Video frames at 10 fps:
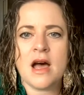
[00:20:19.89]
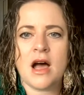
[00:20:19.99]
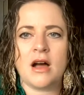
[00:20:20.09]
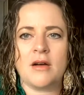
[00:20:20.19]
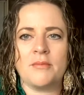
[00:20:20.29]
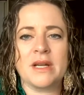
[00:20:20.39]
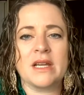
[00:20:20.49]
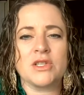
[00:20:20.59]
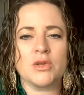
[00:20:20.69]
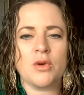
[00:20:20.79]
But I
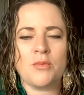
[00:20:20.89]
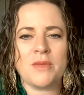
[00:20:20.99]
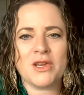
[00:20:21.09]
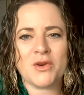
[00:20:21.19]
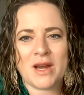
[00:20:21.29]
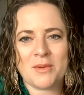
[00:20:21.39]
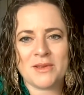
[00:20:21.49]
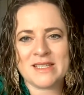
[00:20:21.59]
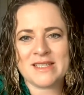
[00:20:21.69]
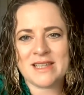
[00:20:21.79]
do hope that you're able
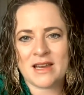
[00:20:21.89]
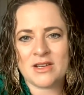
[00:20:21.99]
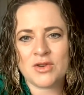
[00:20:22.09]
to stay on